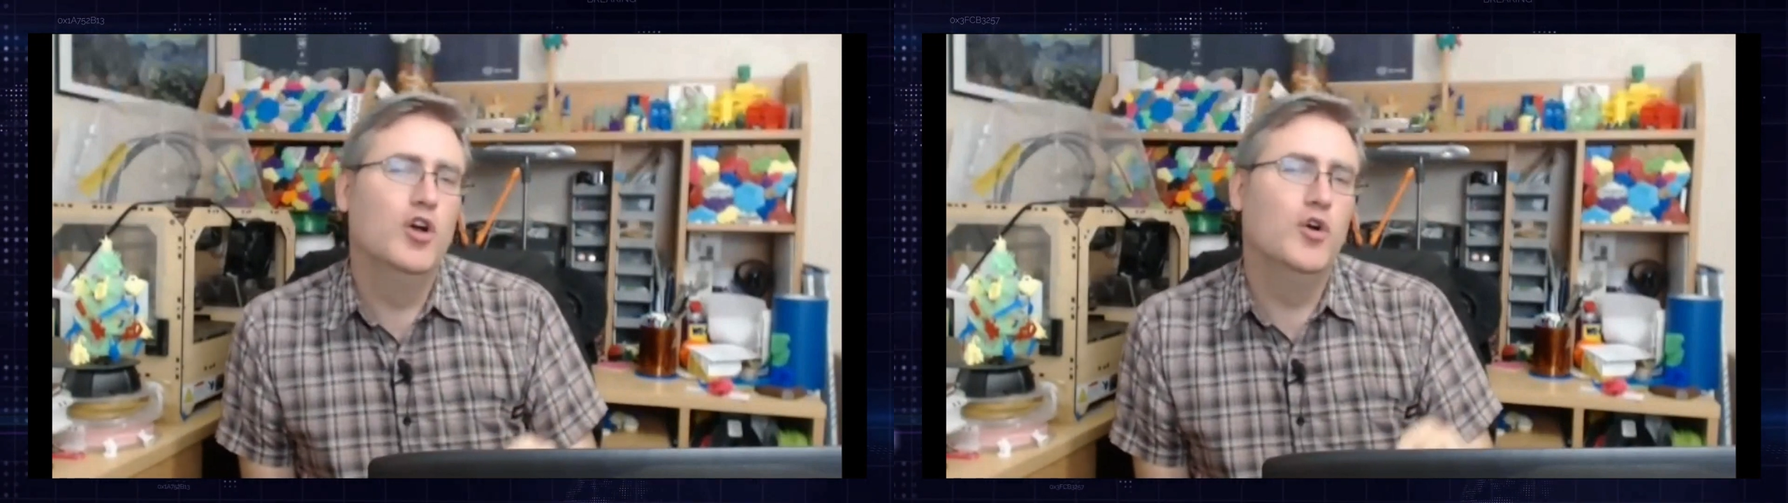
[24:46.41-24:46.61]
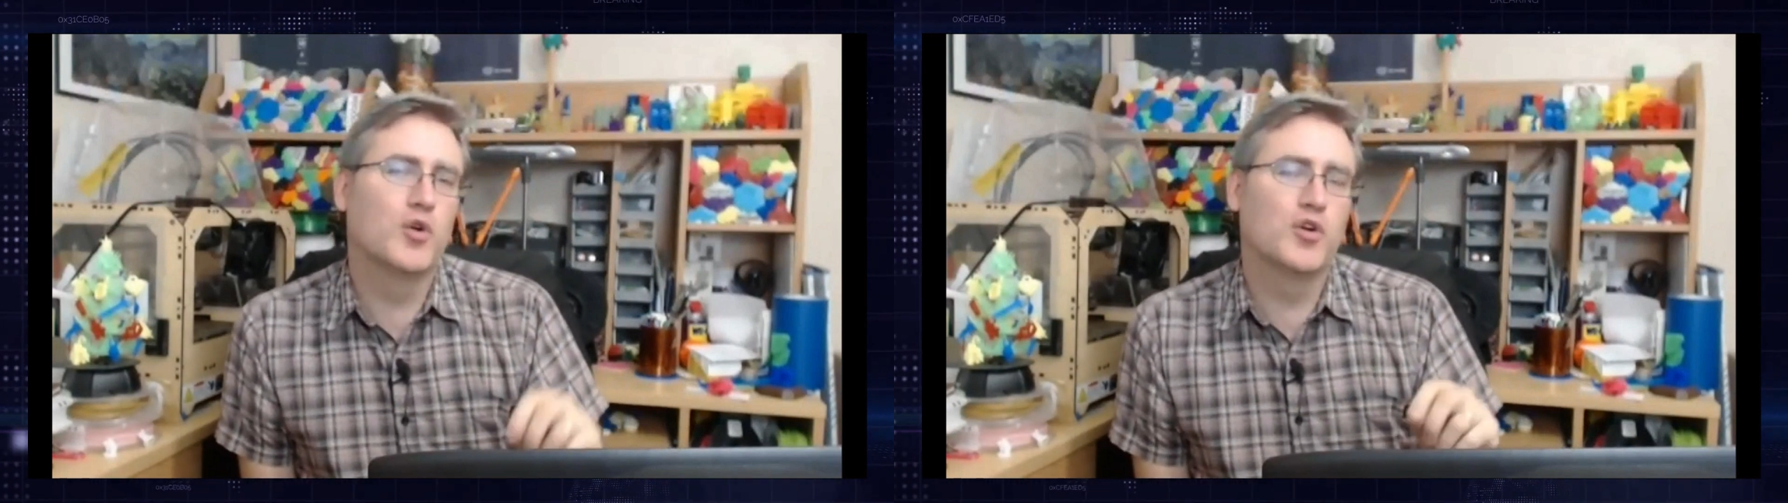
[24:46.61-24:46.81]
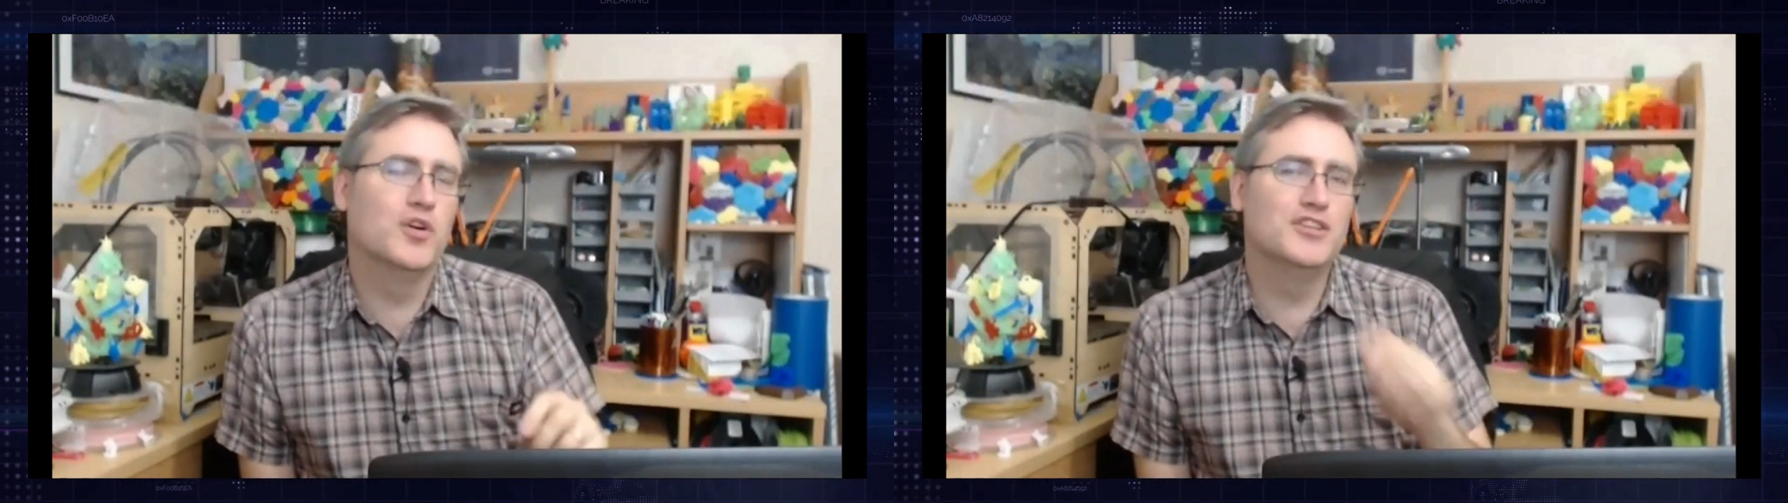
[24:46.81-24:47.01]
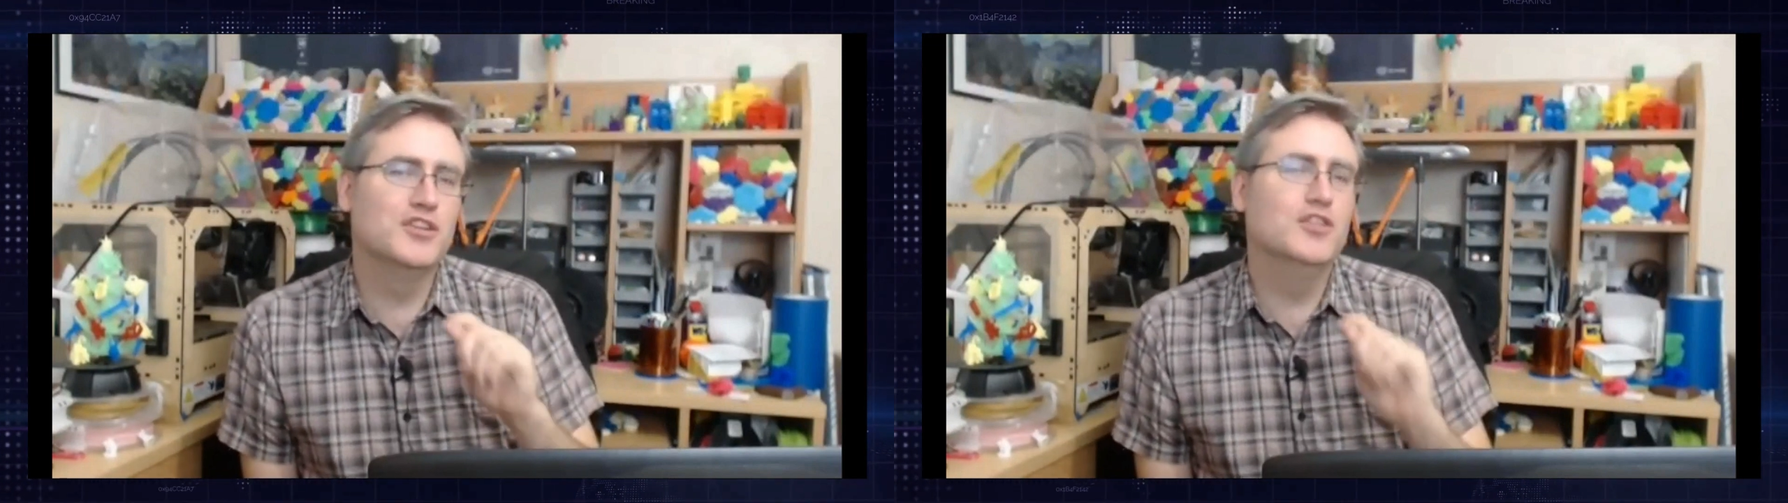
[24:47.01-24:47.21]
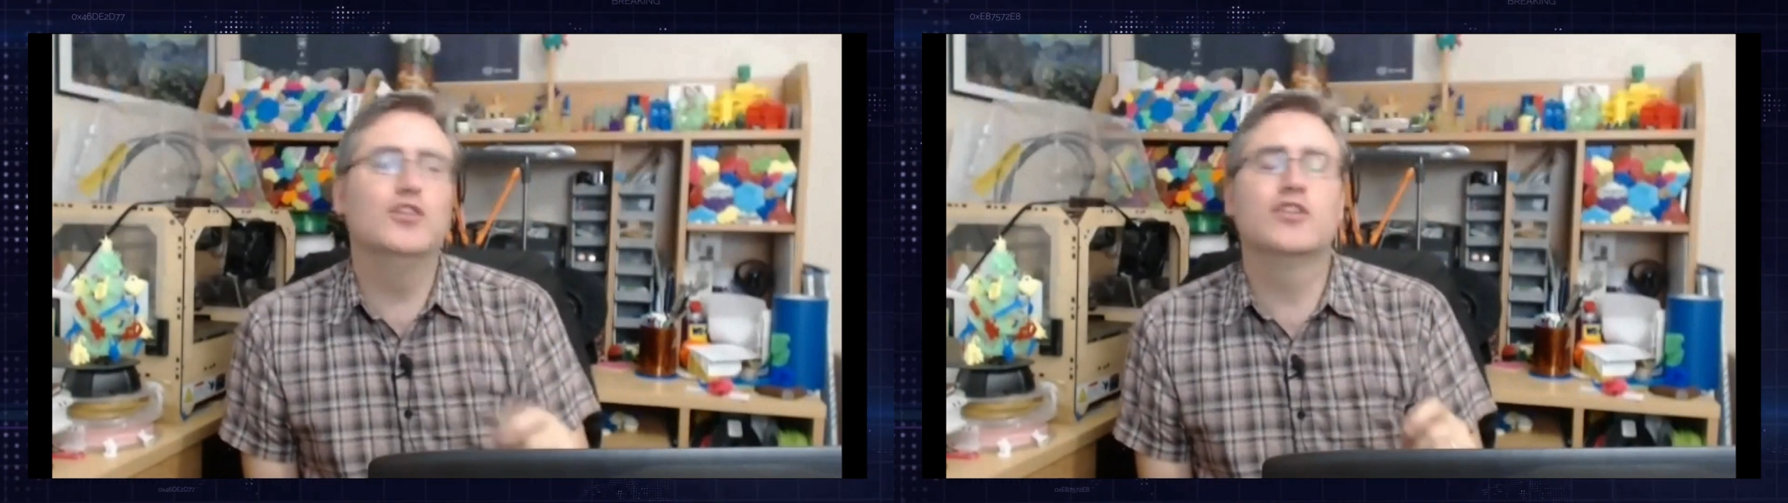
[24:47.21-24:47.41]
who are going to
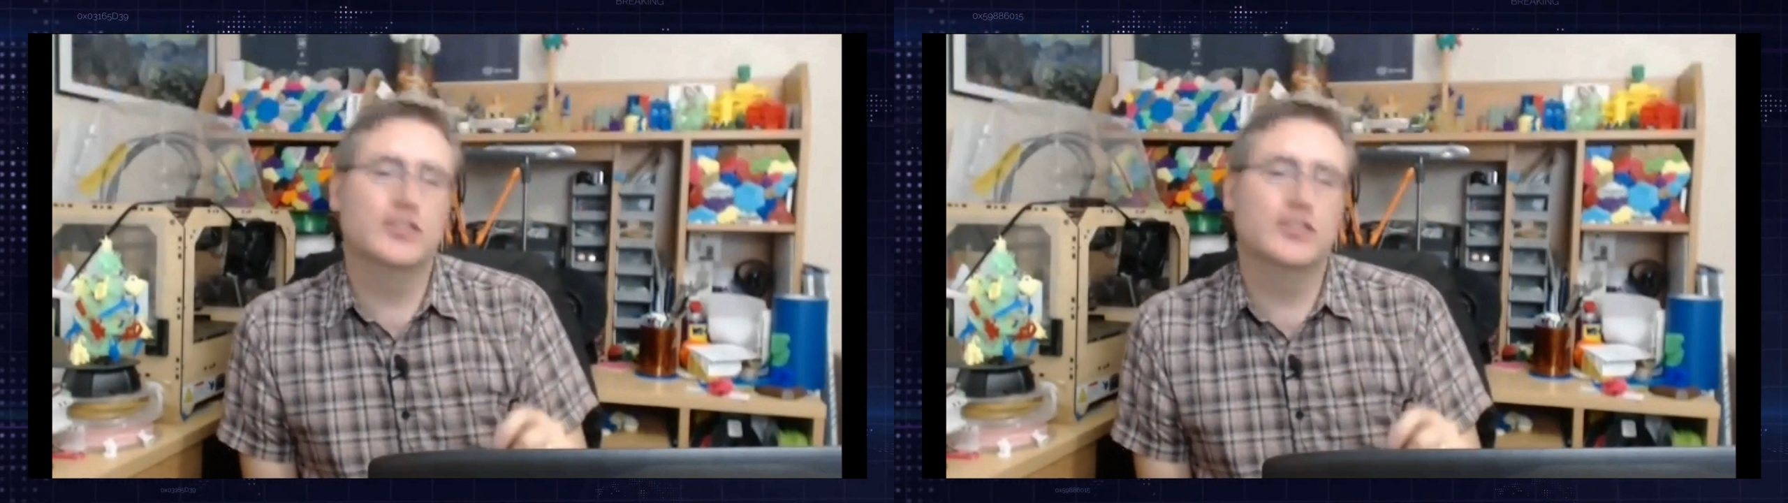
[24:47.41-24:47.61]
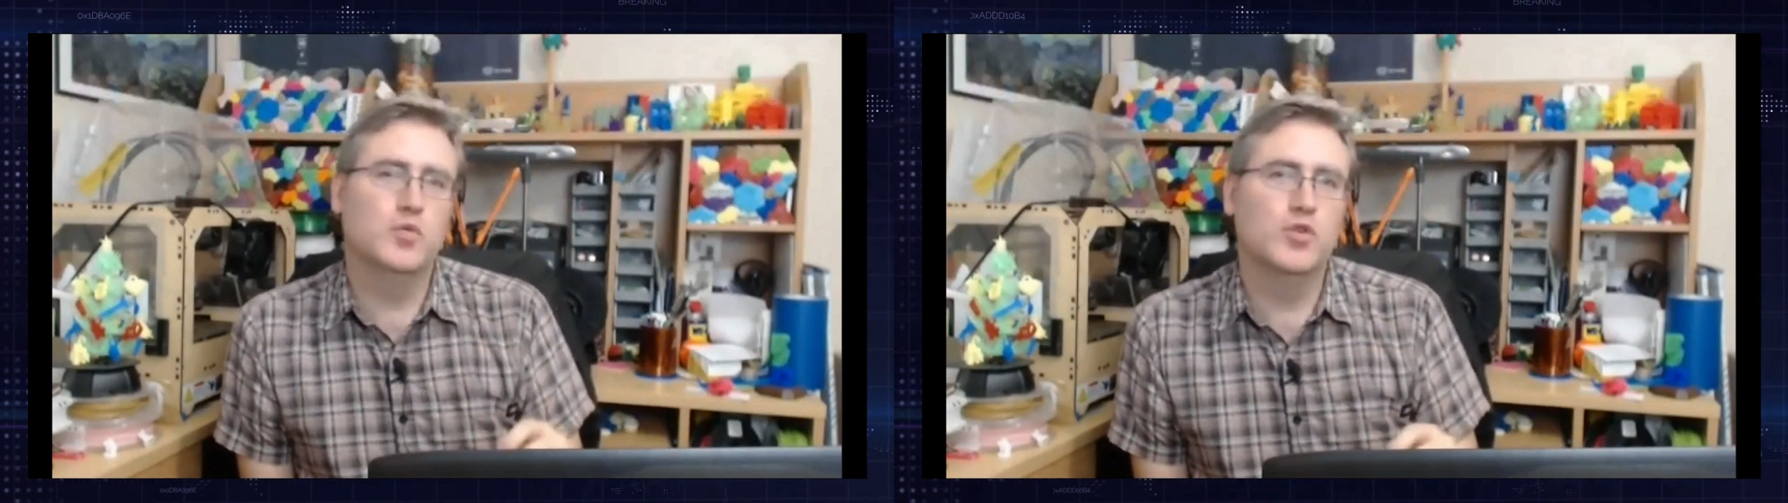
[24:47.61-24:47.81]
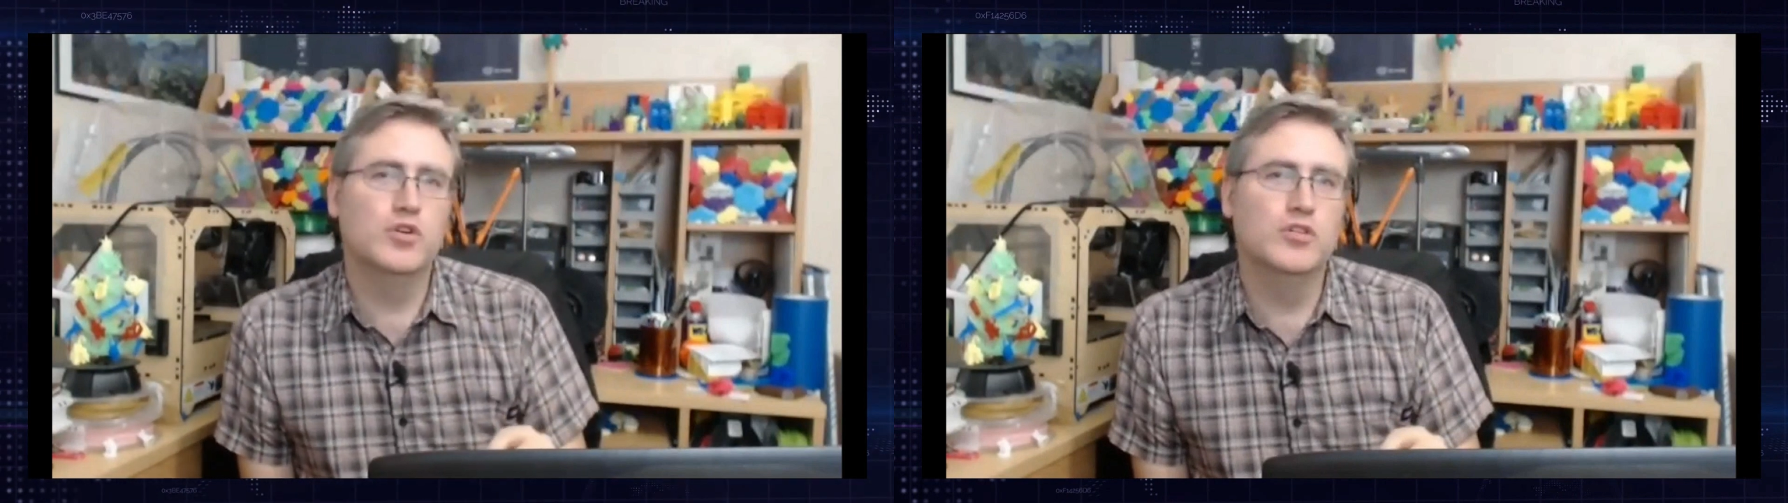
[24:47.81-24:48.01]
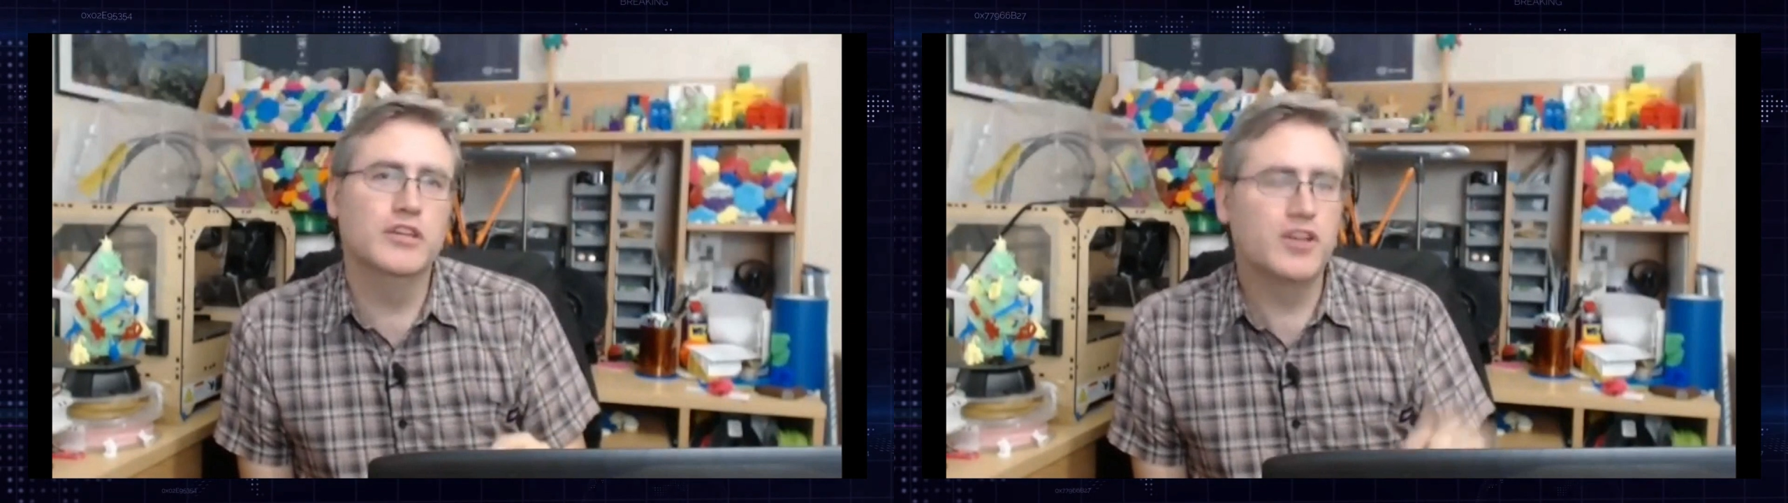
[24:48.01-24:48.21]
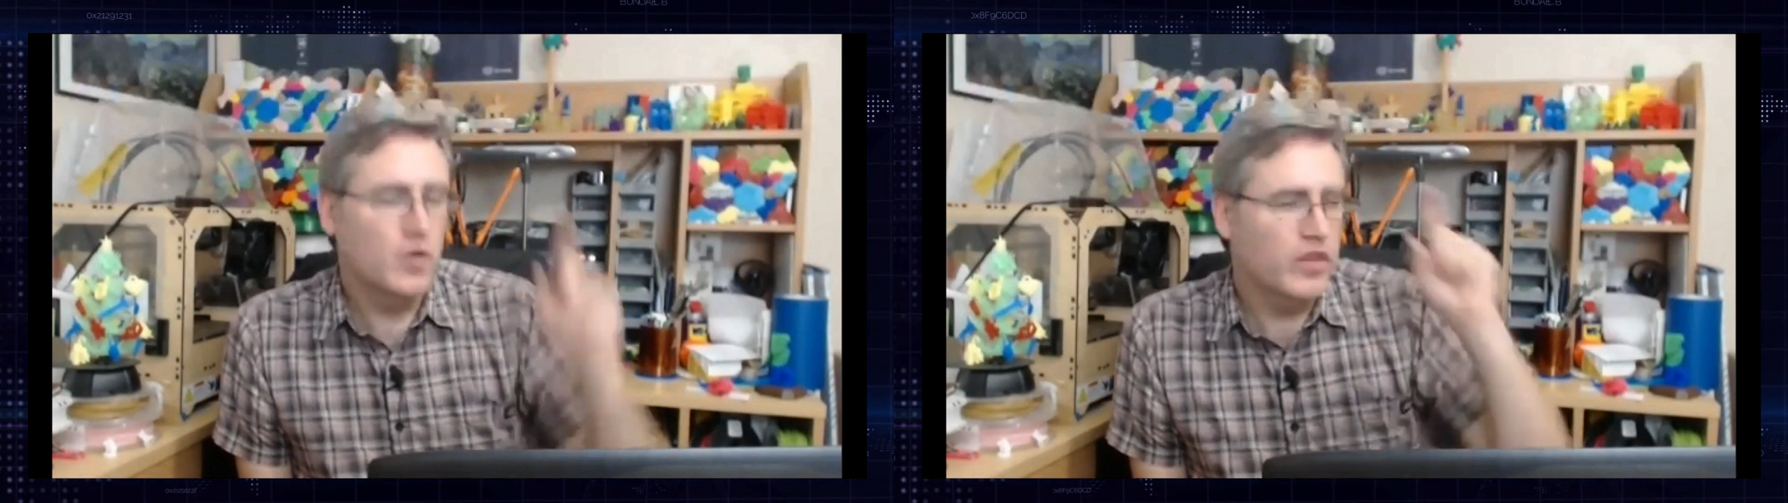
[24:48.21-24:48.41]
look at the world
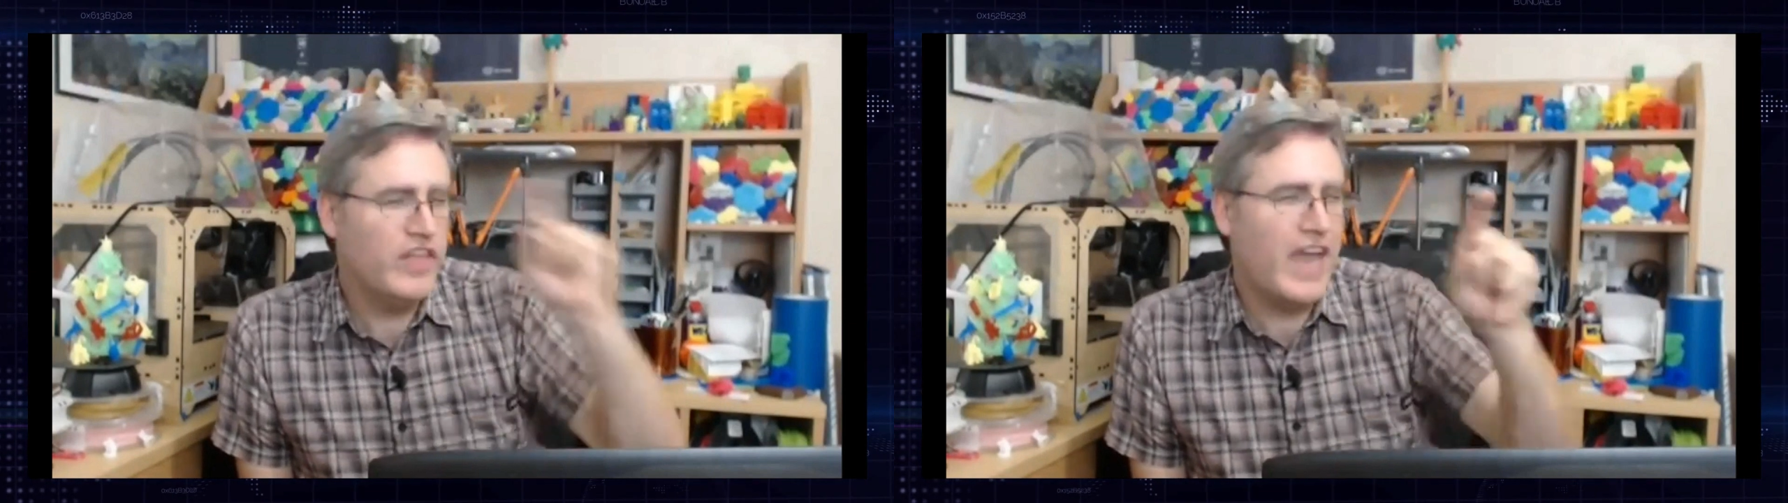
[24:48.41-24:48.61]
and go,